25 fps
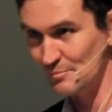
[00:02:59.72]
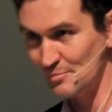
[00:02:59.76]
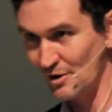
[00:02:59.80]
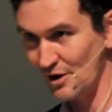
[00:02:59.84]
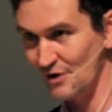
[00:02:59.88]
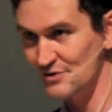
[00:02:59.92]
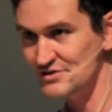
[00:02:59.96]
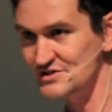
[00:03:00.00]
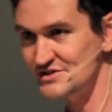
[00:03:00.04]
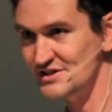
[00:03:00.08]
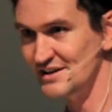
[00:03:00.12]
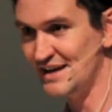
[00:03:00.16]
my
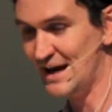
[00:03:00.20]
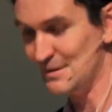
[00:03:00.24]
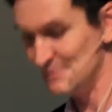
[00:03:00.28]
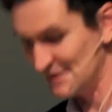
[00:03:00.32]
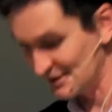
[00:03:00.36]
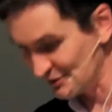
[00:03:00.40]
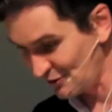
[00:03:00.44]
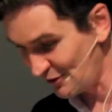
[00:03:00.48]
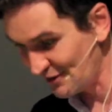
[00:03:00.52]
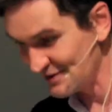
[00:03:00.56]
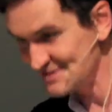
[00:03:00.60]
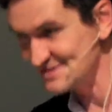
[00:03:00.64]
post yet? How
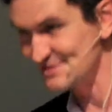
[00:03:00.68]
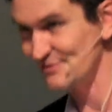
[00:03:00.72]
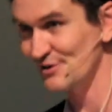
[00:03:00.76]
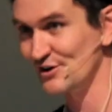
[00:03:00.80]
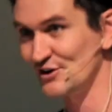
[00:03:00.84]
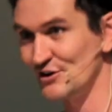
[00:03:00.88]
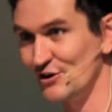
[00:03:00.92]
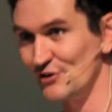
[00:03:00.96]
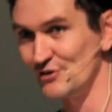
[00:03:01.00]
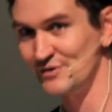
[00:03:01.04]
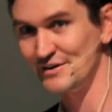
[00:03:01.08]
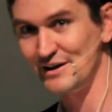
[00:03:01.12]
many likes have
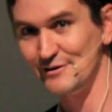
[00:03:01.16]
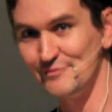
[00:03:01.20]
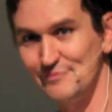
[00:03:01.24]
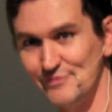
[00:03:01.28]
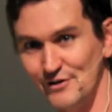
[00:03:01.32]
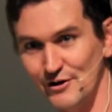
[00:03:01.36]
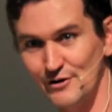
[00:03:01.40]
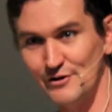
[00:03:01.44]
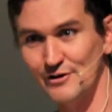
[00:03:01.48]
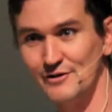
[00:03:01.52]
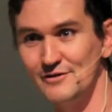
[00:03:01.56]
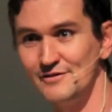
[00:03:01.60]
I got on that
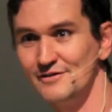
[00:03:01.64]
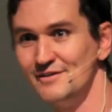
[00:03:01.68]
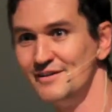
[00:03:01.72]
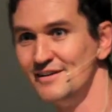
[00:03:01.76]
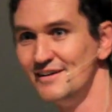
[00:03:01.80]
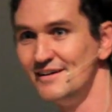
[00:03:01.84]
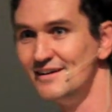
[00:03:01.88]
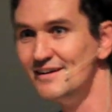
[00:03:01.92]
photo?